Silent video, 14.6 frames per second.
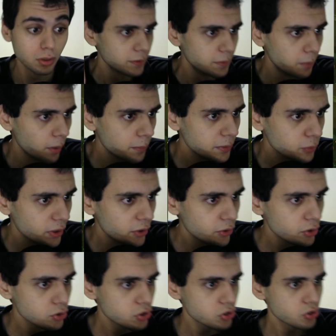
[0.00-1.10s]
The moment we are
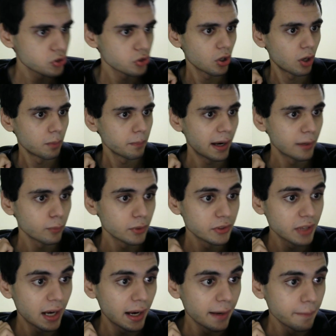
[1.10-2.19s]
useless to the Combine, we
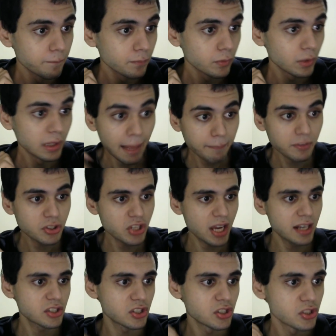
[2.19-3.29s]
die. Lambda
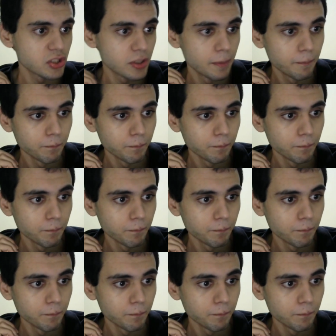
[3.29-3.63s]
Genesis.